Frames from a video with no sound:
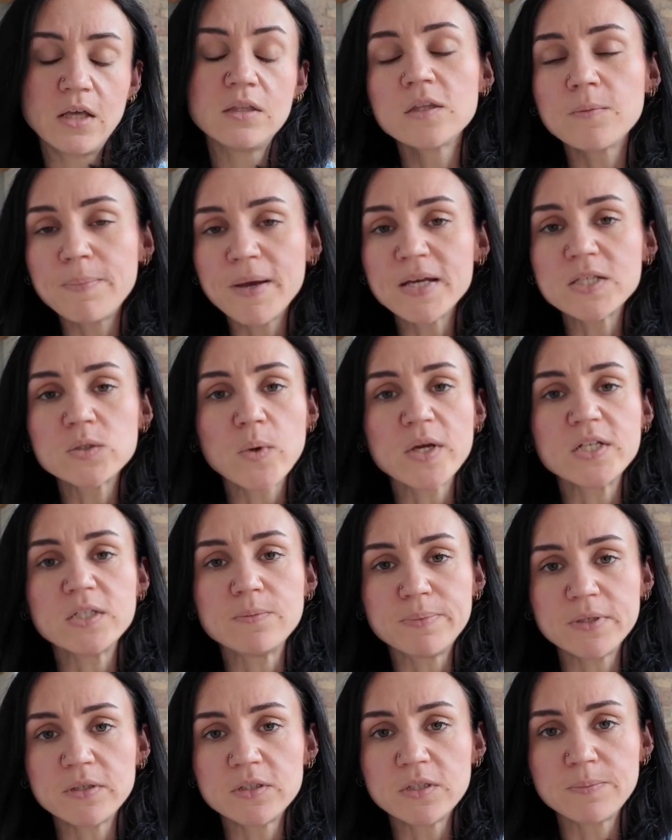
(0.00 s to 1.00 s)
The best way to
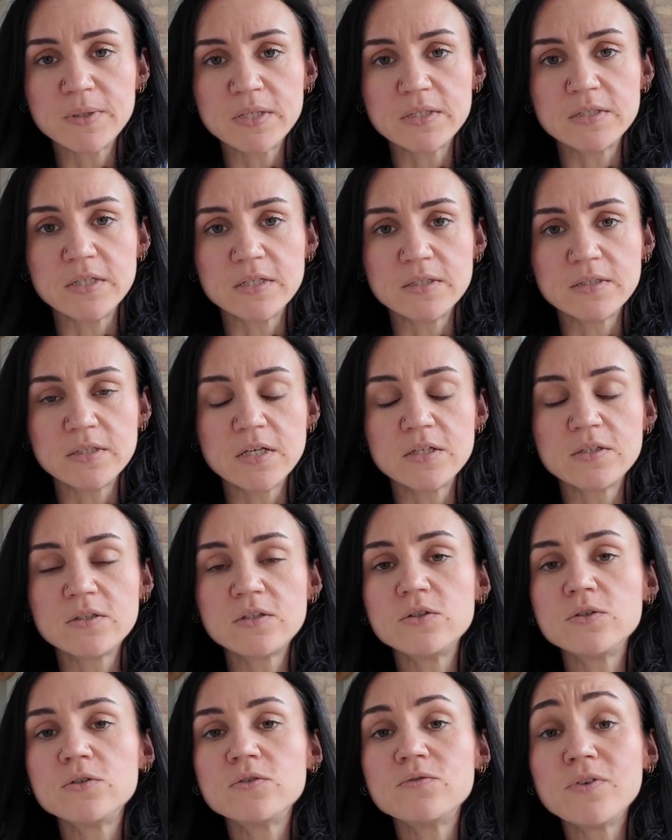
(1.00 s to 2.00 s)
build a business is
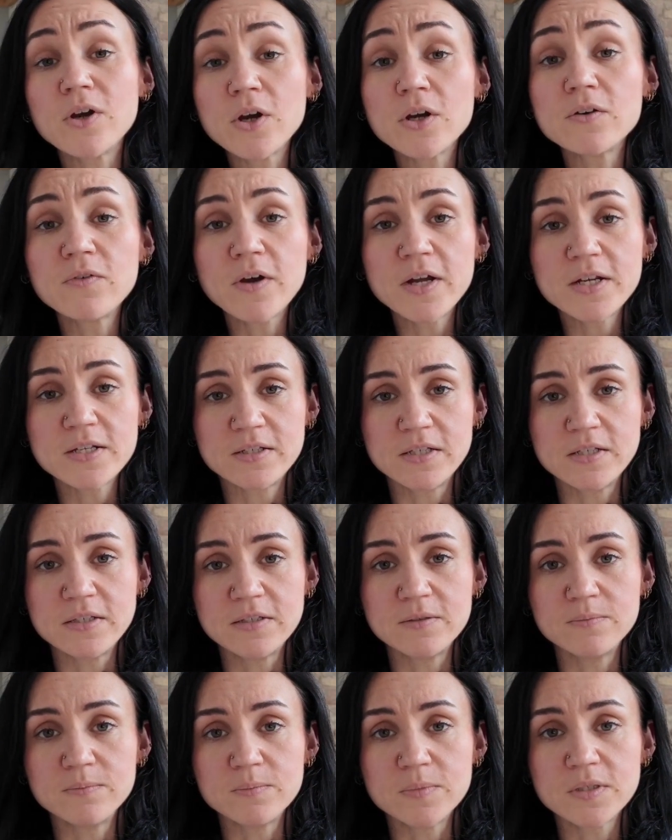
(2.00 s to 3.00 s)
to use verified
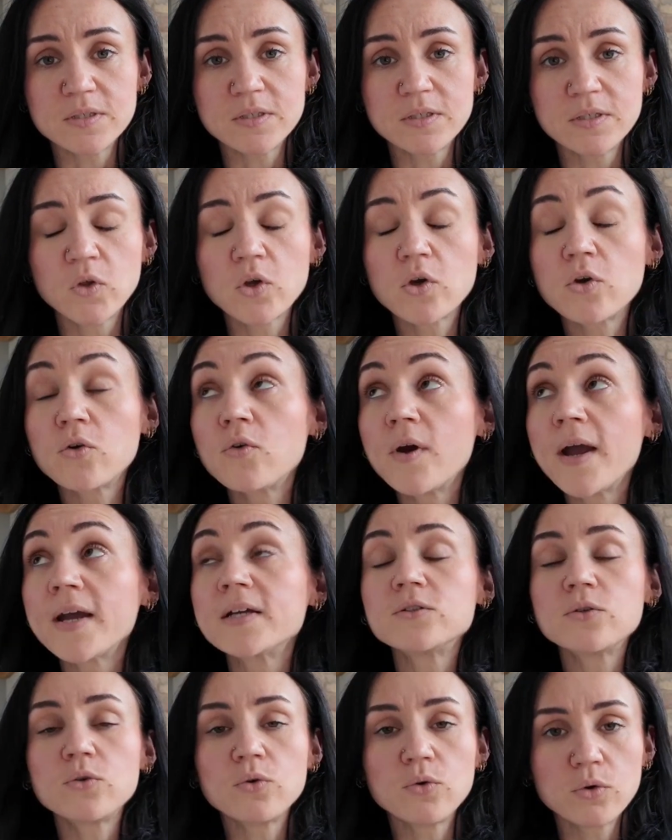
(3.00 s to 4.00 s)
systems, the
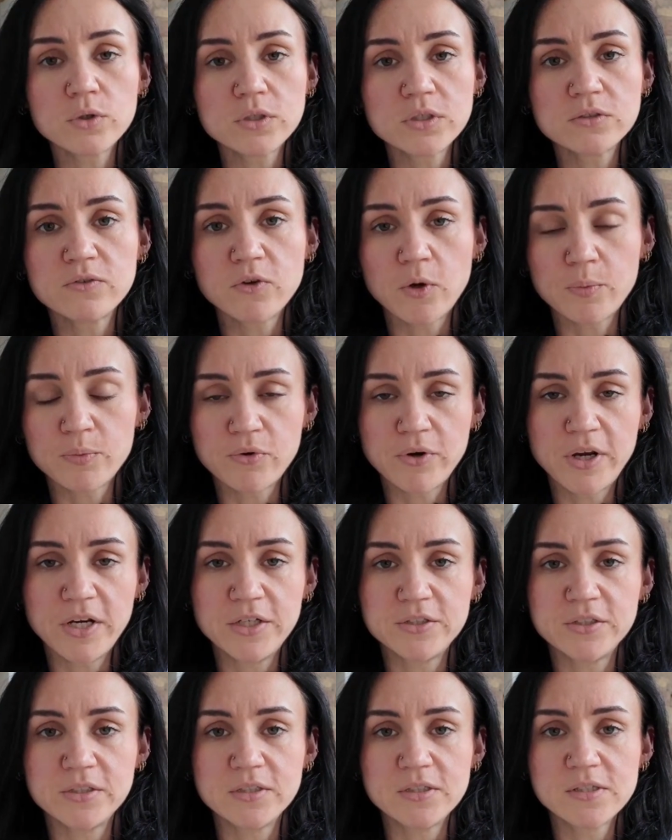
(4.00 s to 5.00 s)
correct order of
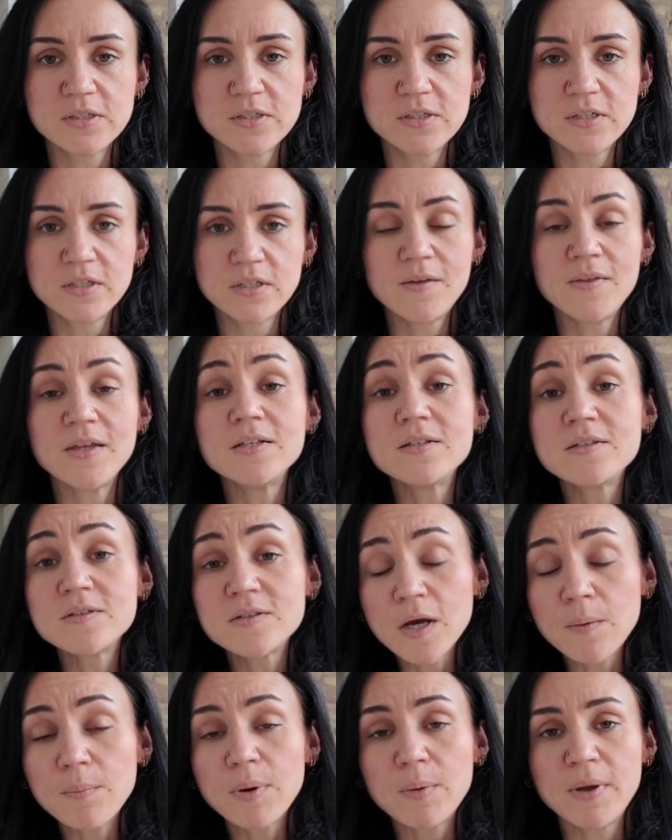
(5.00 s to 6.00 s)
operations, and then
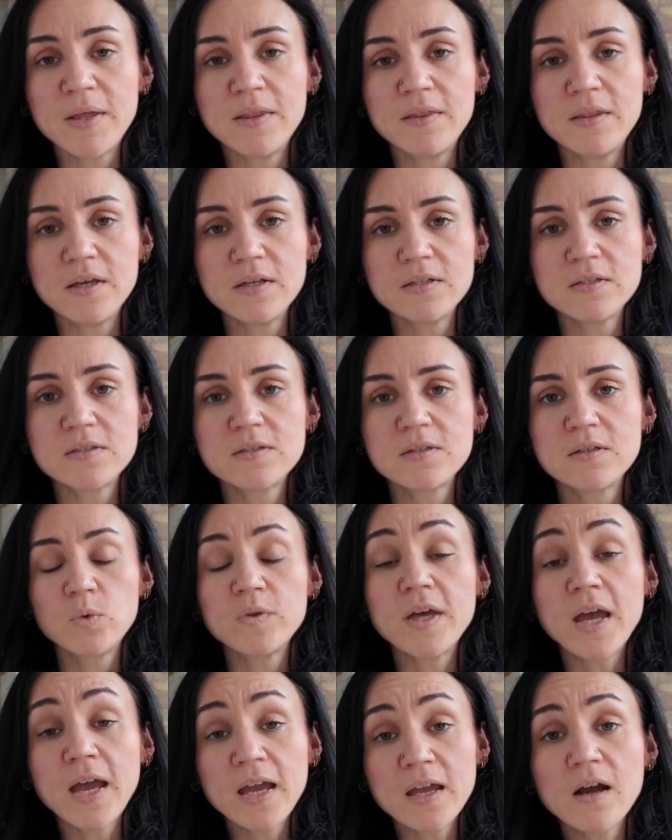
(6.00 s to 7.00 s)
supplement this
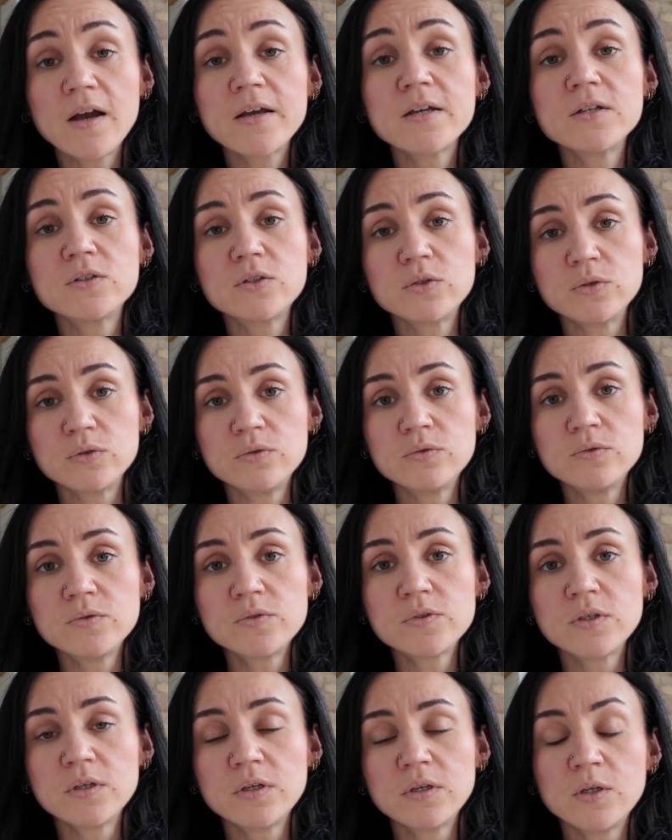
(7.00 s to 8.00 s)
with AI and
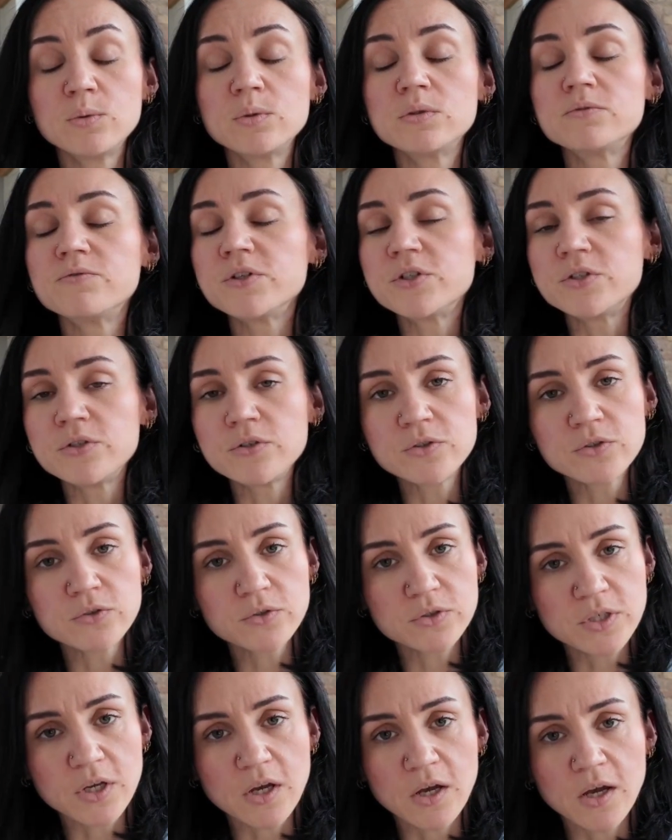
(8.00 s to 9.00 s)
tools that will reduce
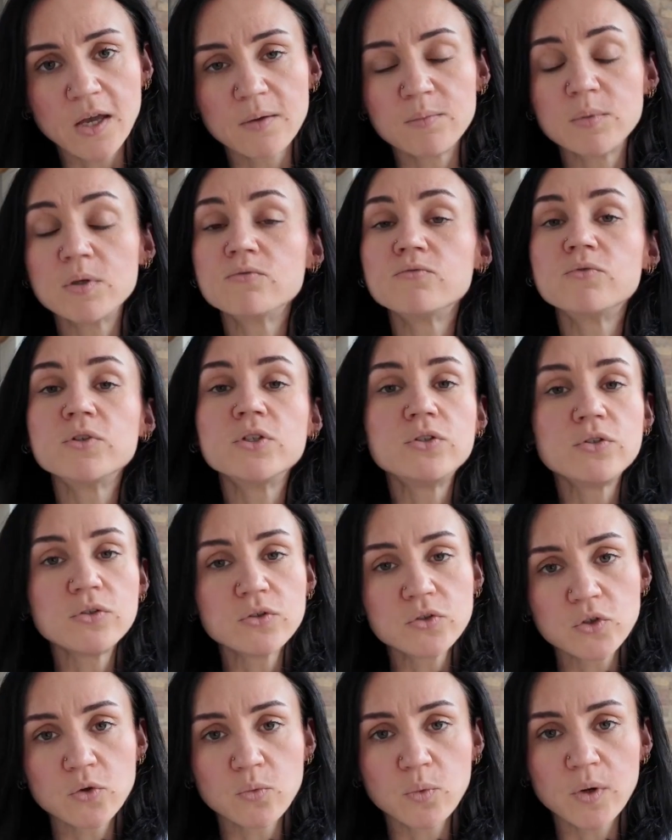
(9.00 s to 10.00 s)
your time,
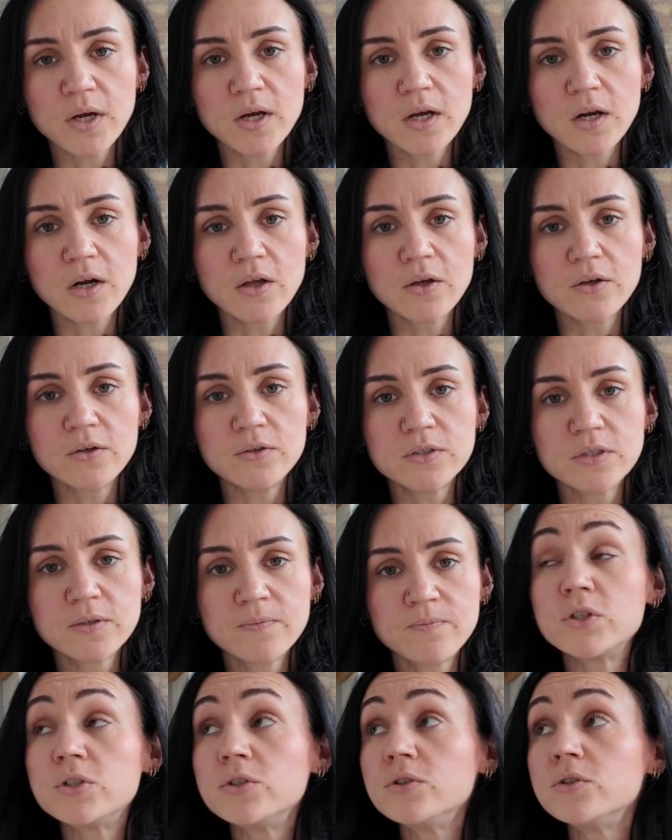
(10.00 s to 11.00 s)
reduce your workload,
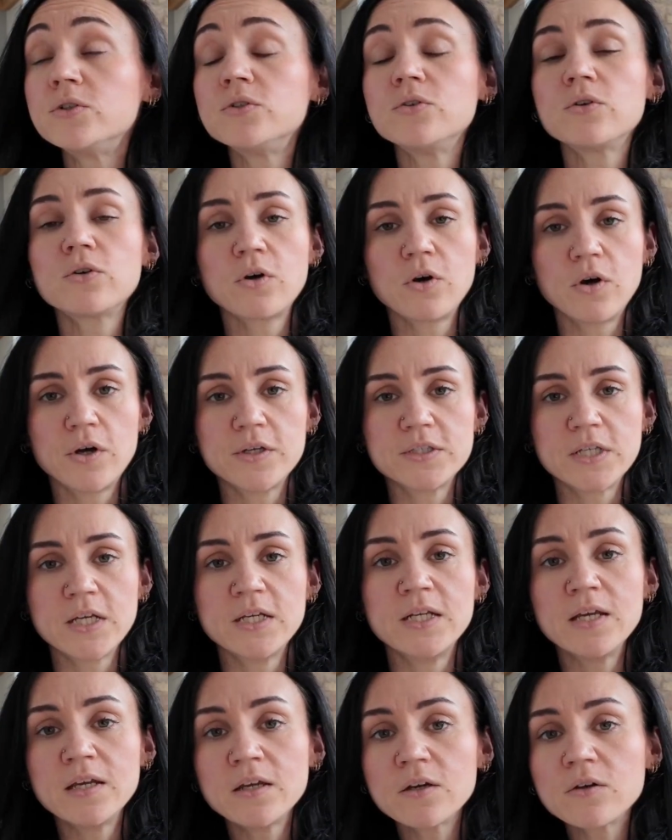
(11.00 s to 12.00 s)
reduce your cost,
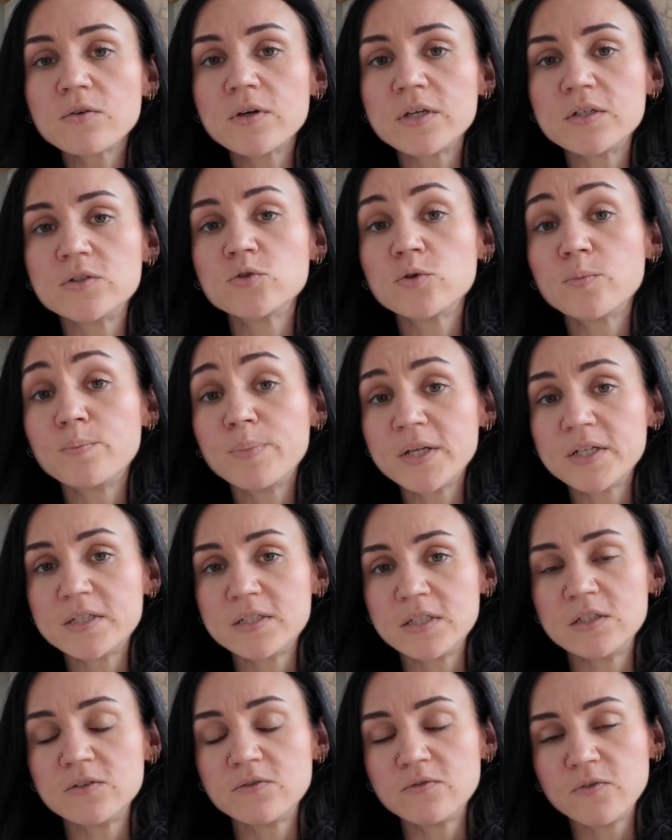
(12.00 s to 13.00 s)
and increase your
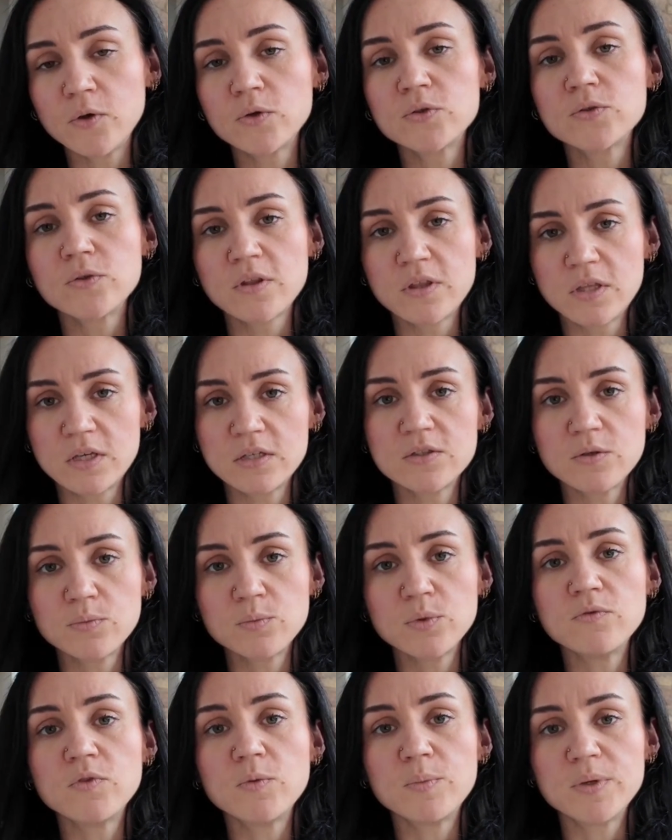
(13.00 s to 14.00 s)
ability to focus on things that
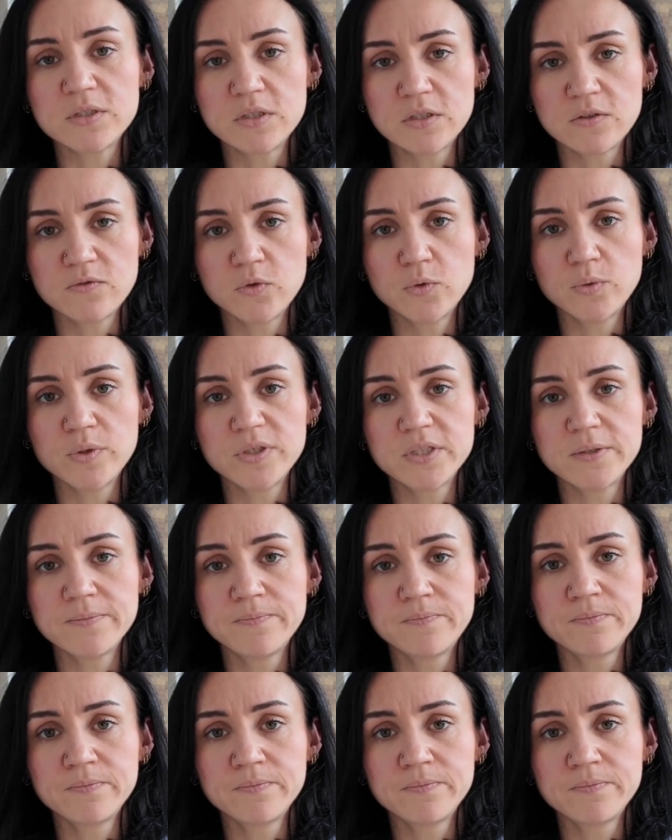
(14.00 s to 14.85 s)
move the business forward.